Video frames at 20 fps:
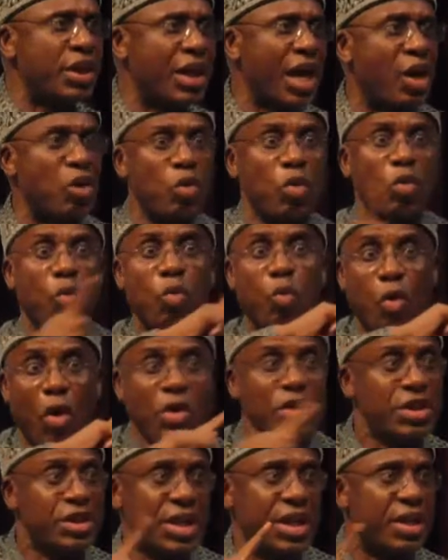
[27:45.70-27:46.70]
Kano.
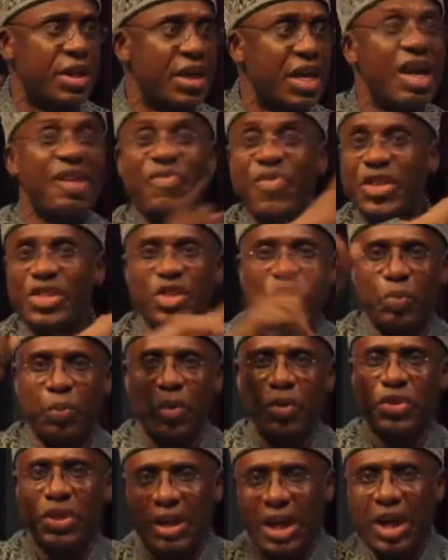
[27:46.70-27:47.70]
One day, everything you
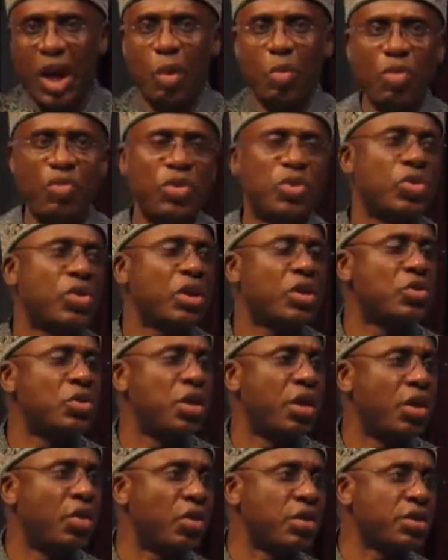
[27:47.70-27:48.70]
produce in Kano, I'll move it to
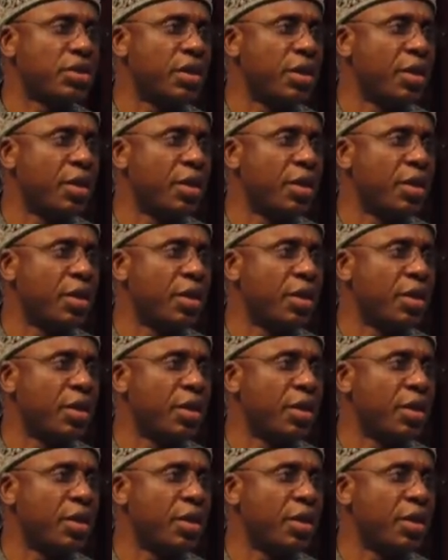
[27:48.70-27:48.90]
Lagos.